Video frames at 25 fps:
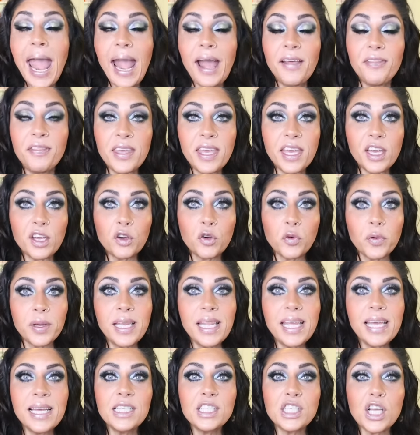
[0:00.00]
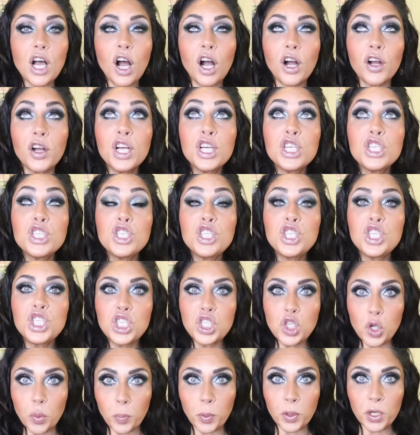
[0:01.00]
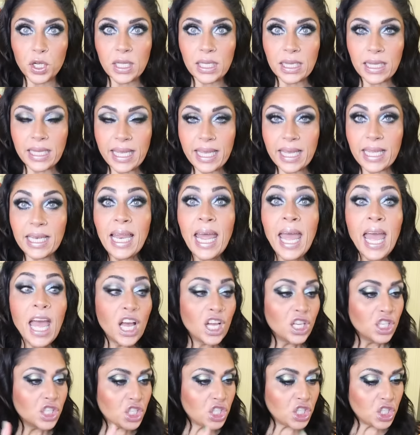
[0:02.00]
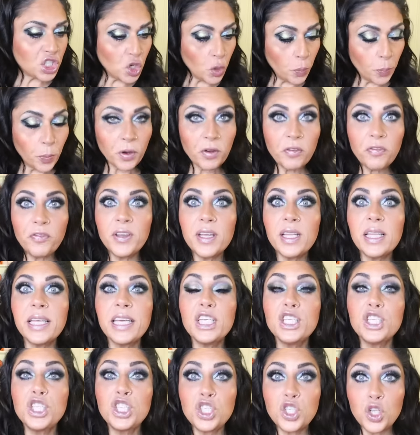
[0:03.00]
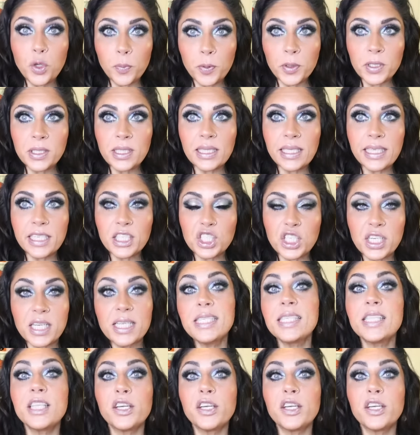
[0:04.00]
And the ingredients are super clean, super filling, super delicious.